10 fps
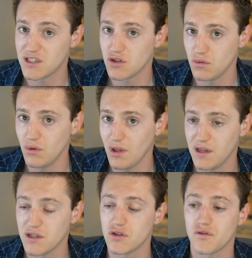it's cool, I
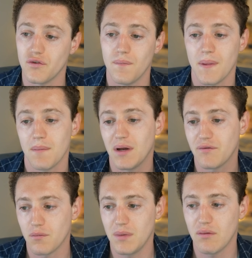think it's useful, but
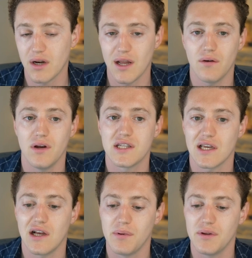for me right now, it's
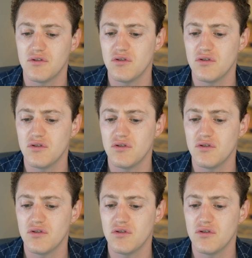a little bit too